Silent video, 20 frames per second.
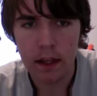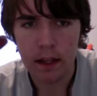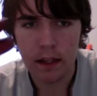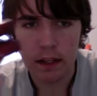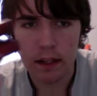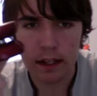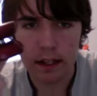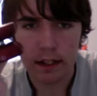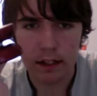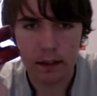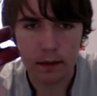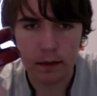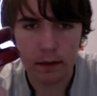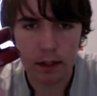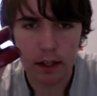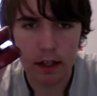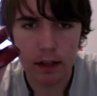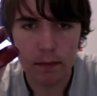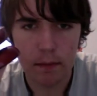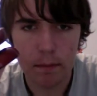and
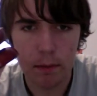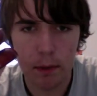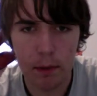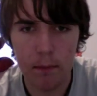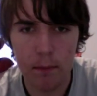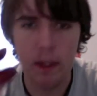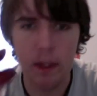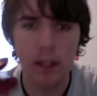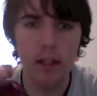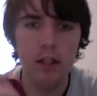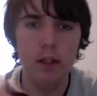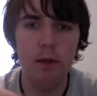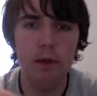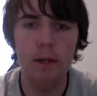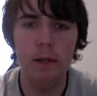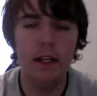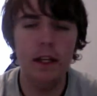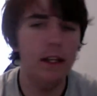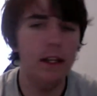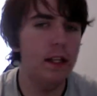put a bit of lube in
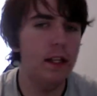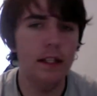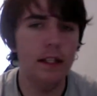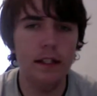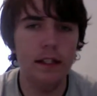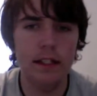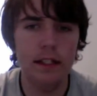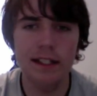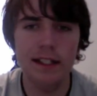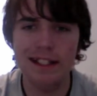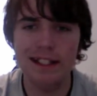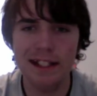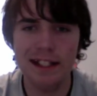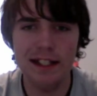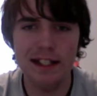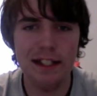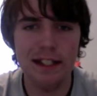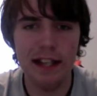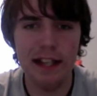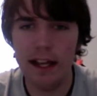it. It's
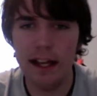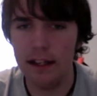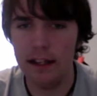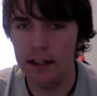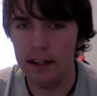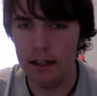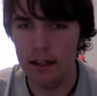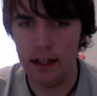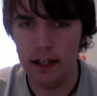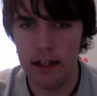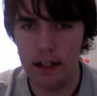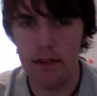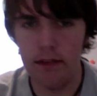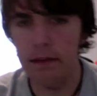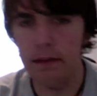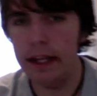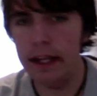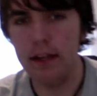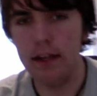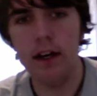silent. You
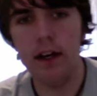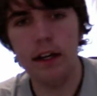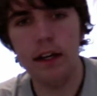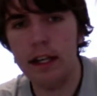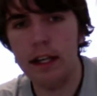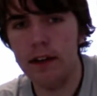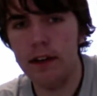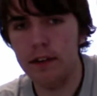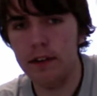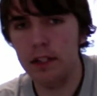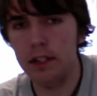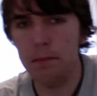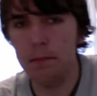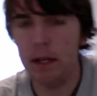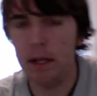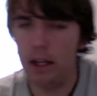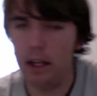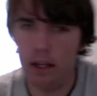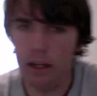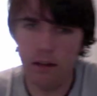cannot hear it
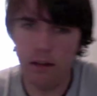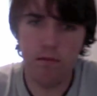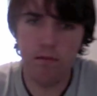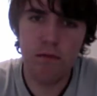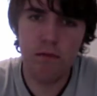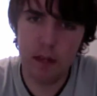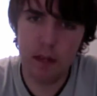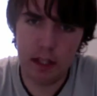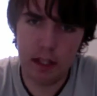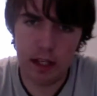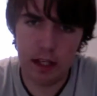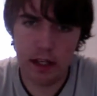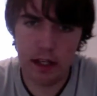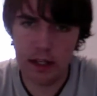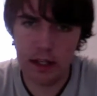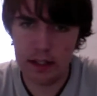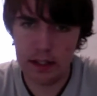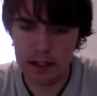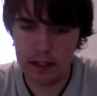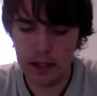spinning. It's really
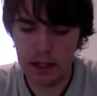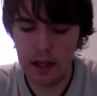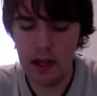nice.